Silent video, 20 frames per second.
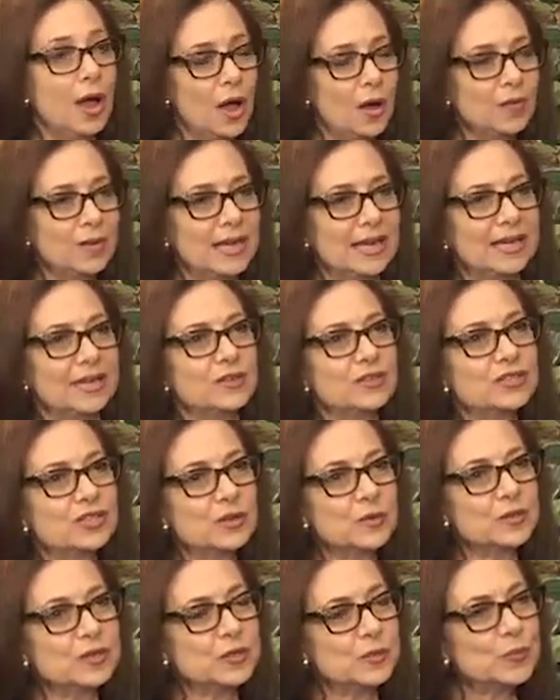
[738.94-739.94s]
Okay,
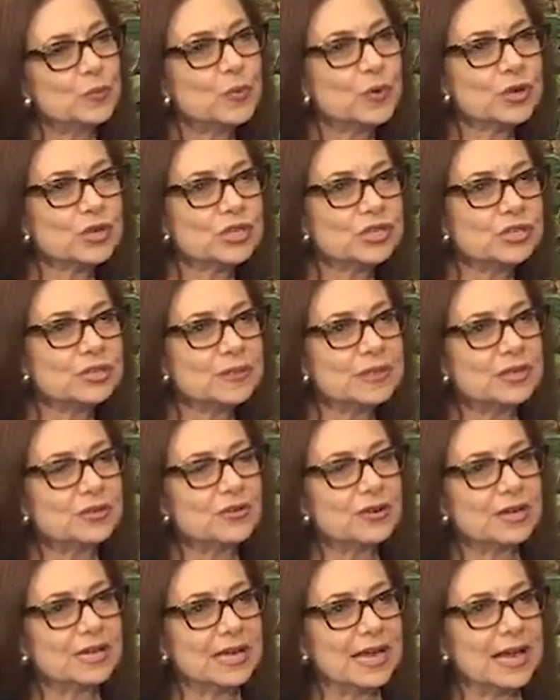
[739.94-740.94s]
so it's important to eat
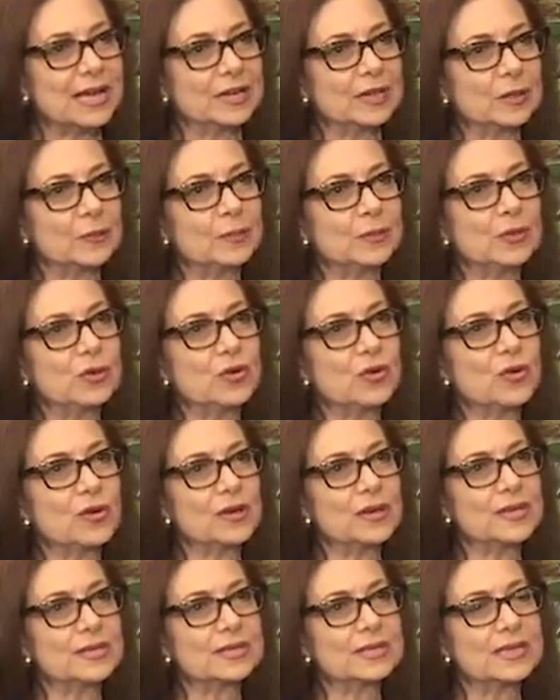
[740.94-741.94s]
organic
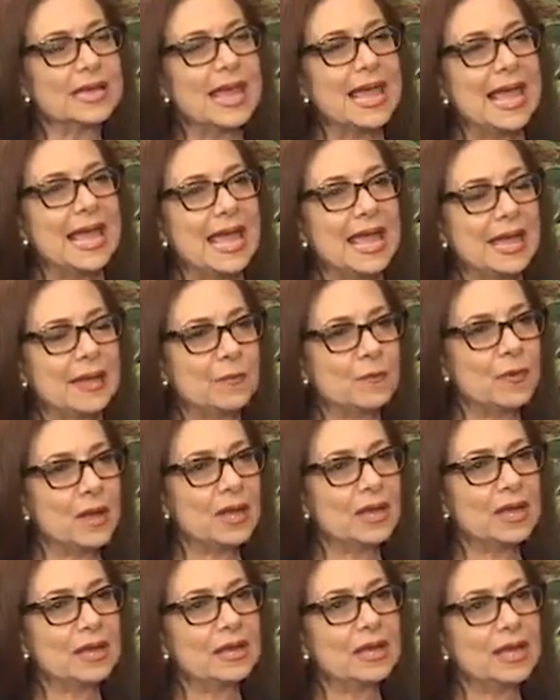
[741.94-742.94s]
because
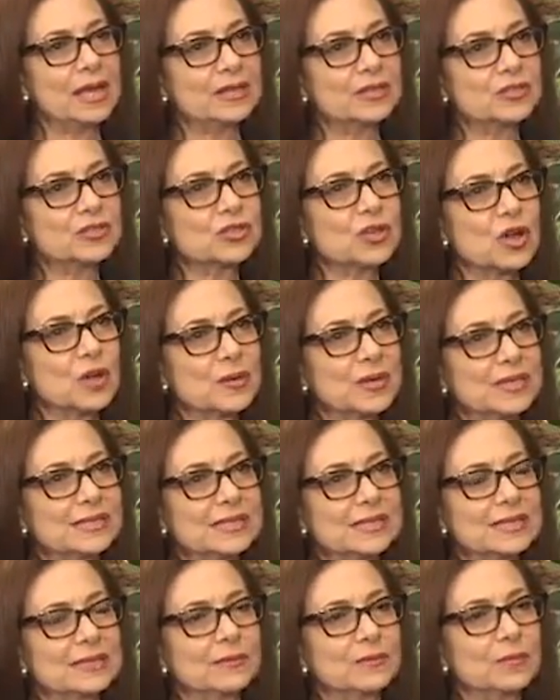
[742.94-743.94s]
it's going
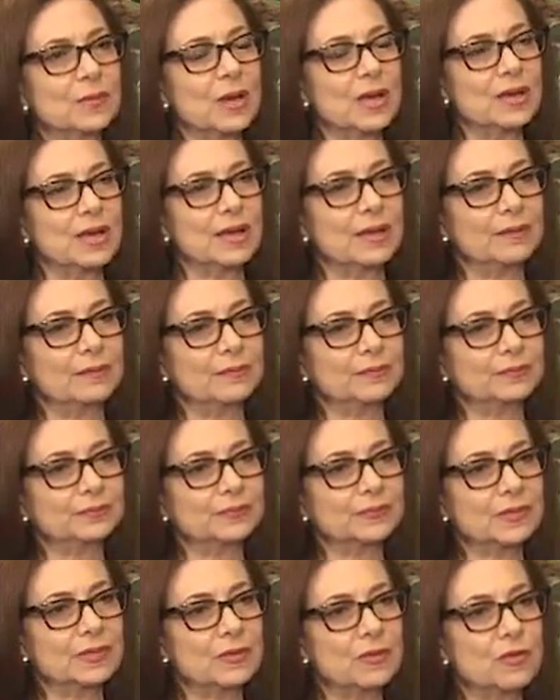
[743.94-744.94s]
to um,
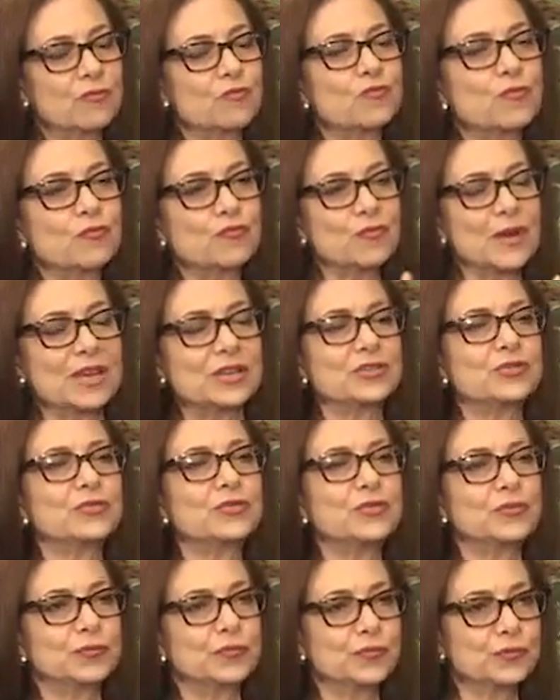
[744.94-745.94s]
render
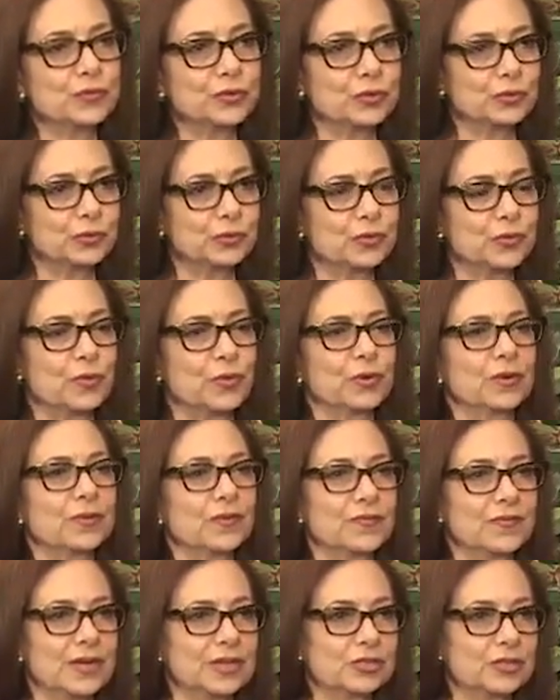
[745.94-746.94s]
the fruit or
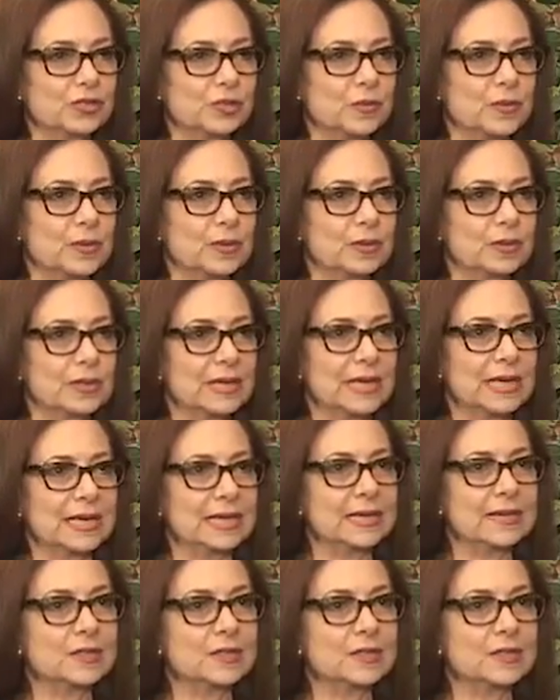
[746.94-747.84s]
the vegetable in